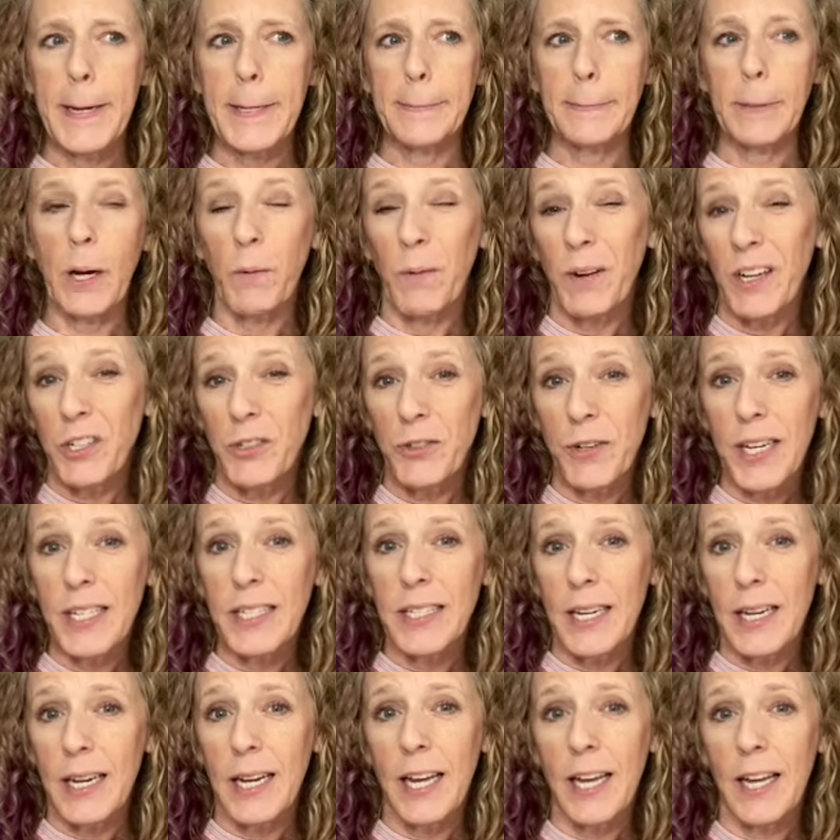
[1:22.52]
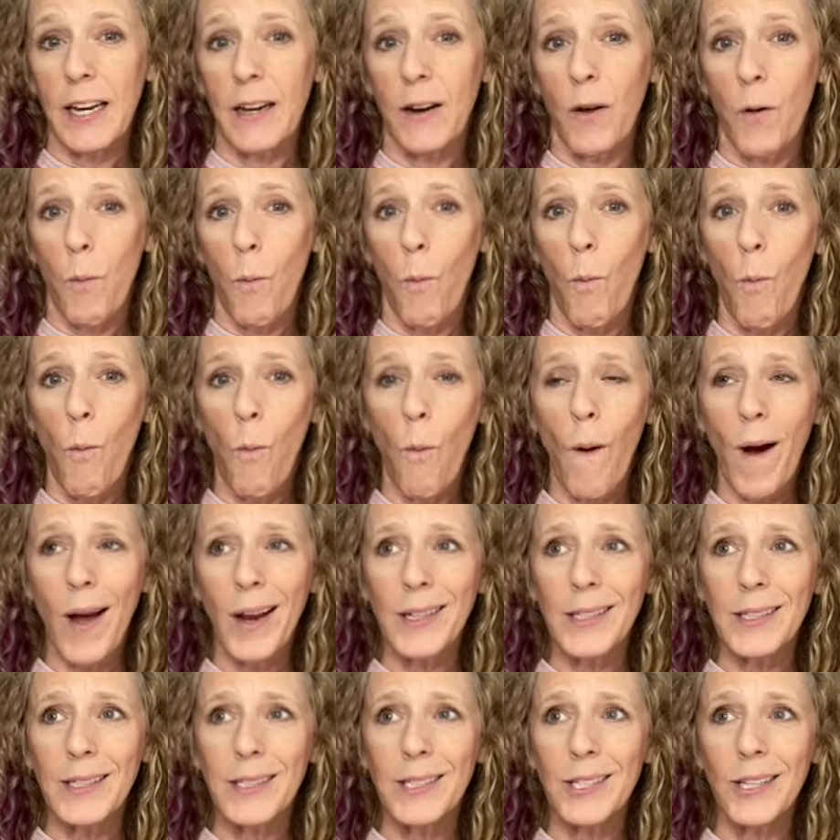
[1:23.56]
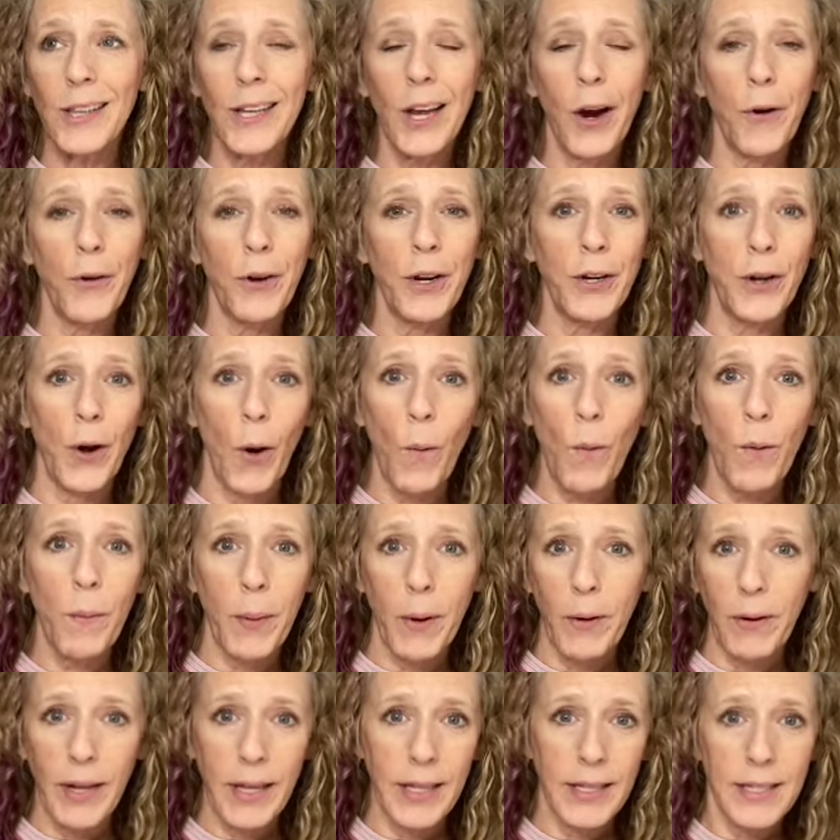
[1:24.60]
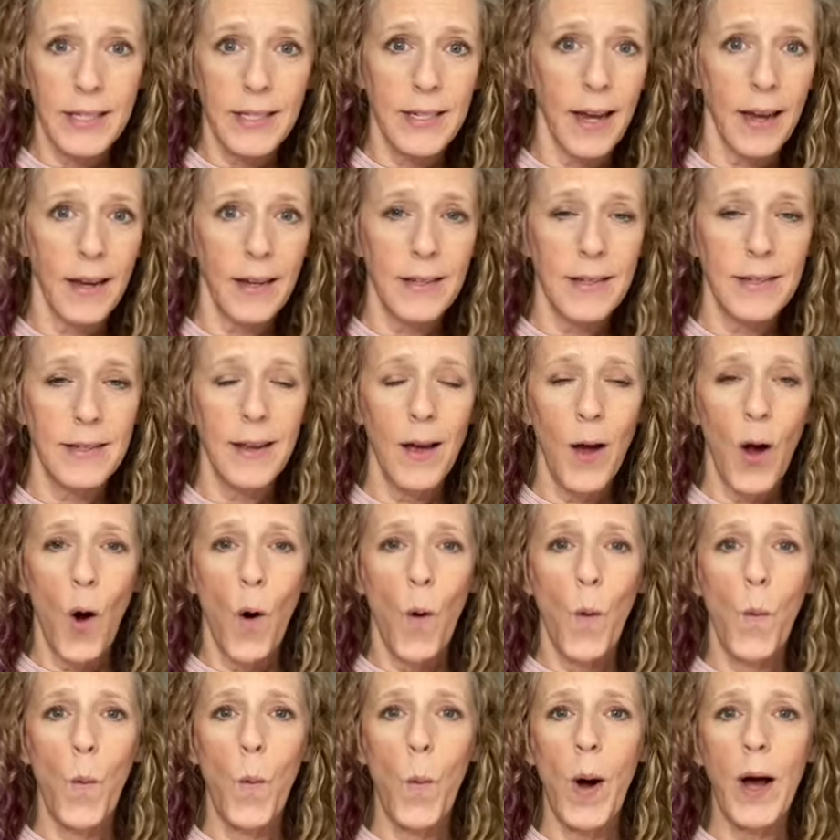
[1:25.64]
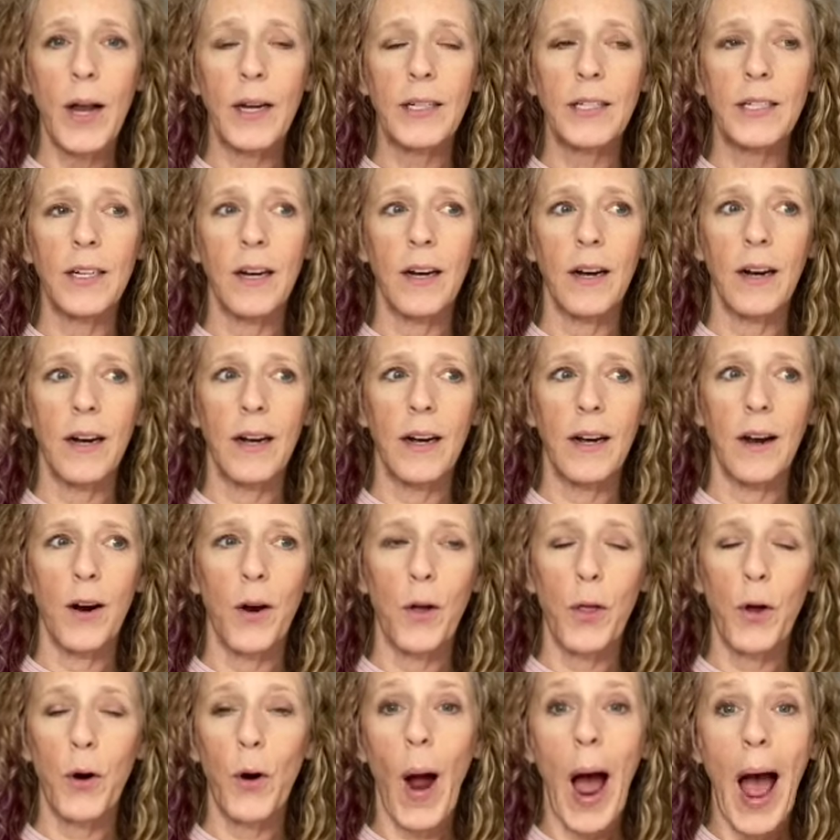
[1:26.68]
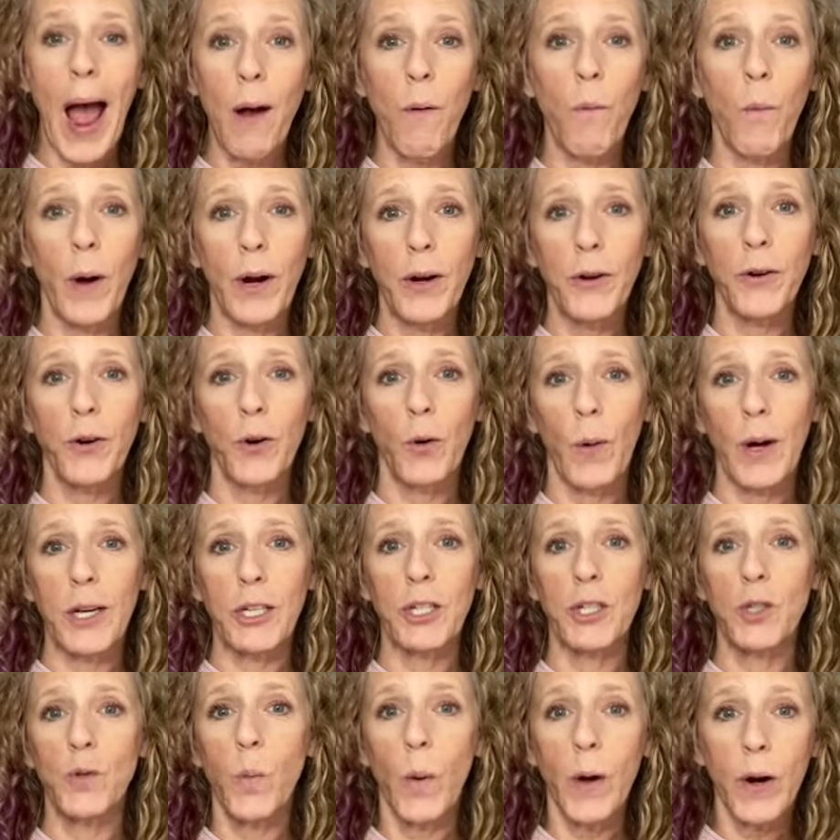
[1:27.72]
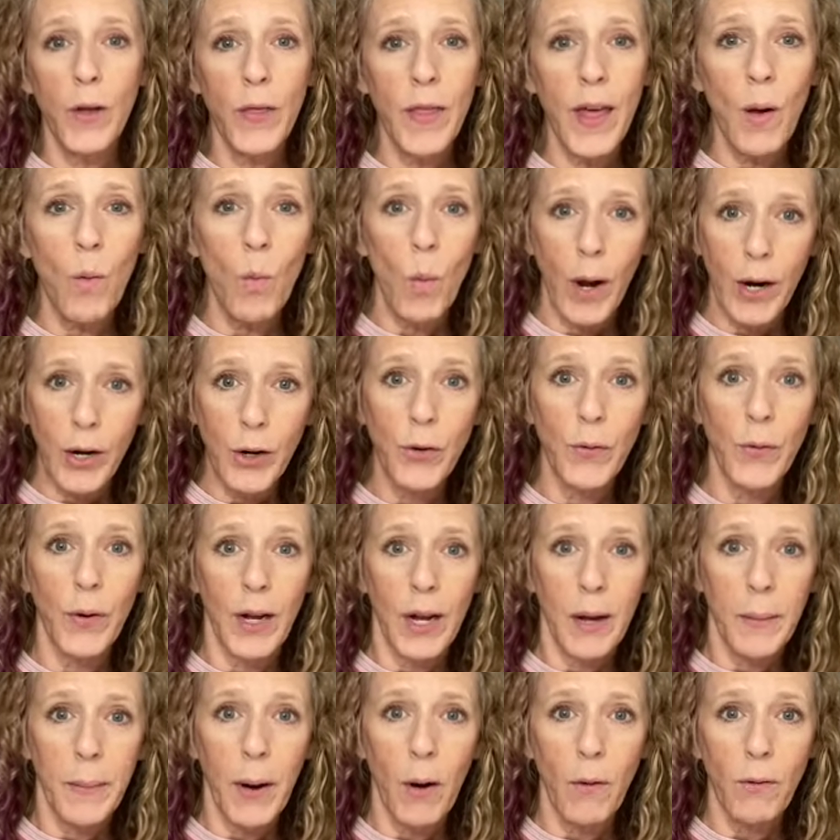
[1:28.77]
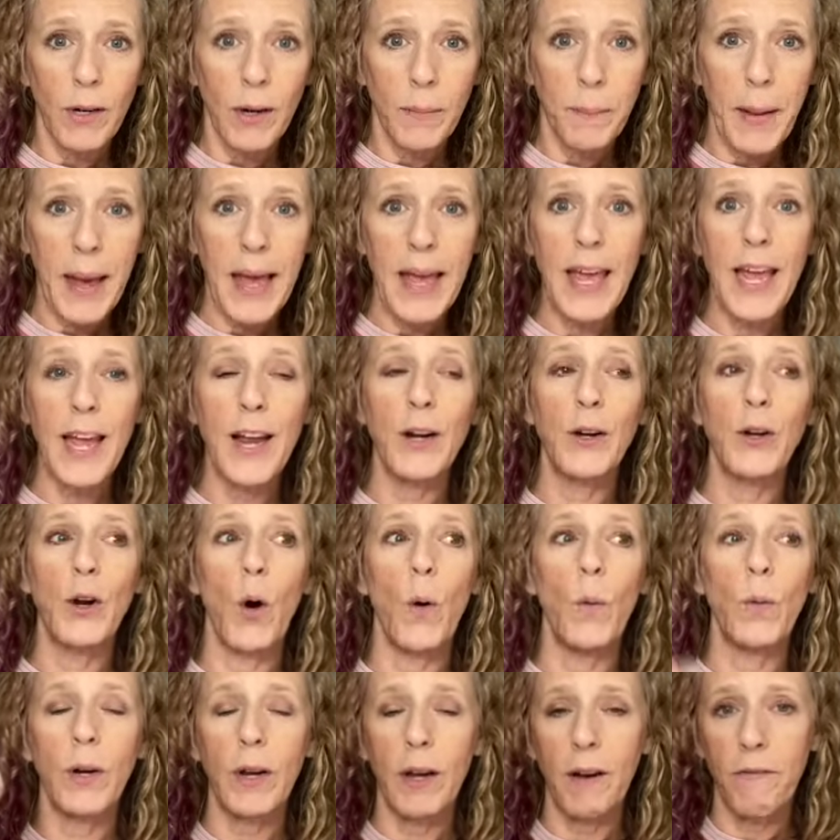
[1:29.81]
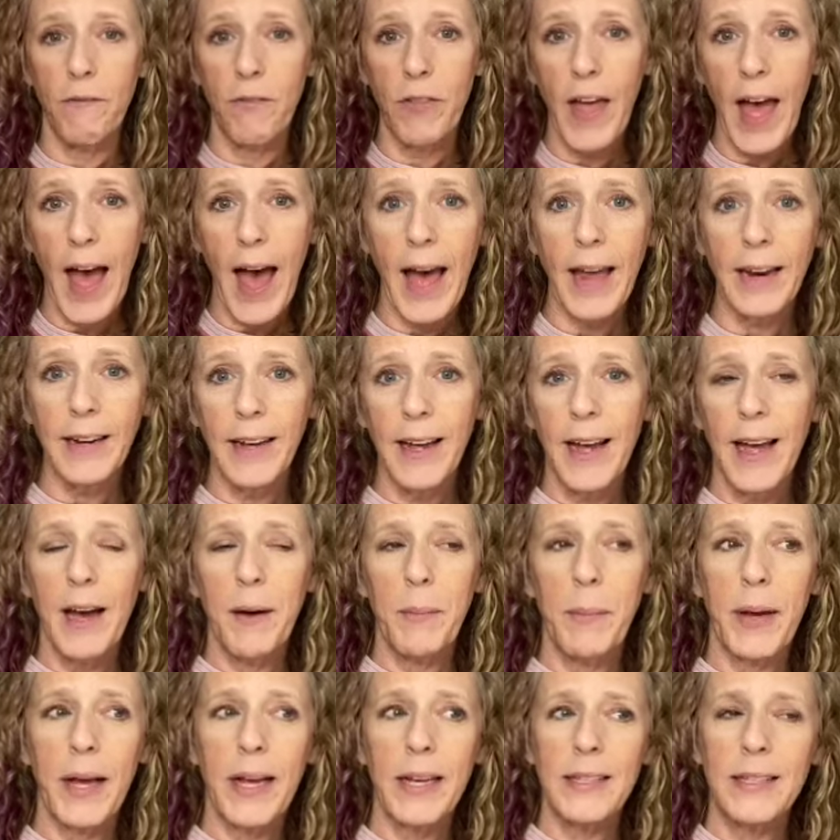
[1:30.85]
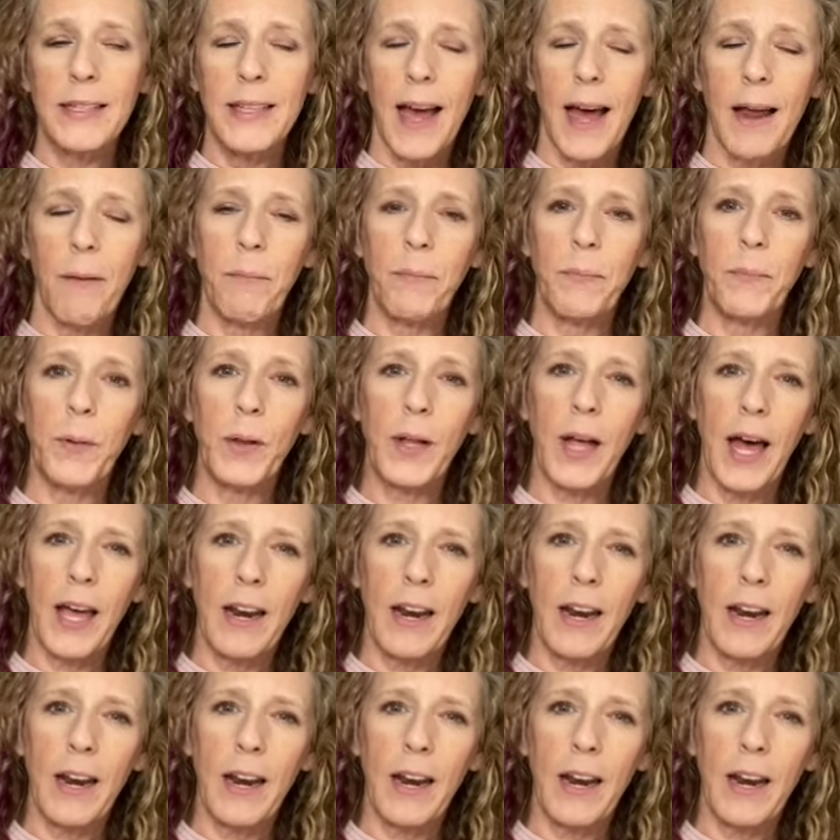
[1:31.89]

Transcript: are interested in. What do they already know about insects? What are their I wonder questions? What are they wondering about? And making note of that, because that will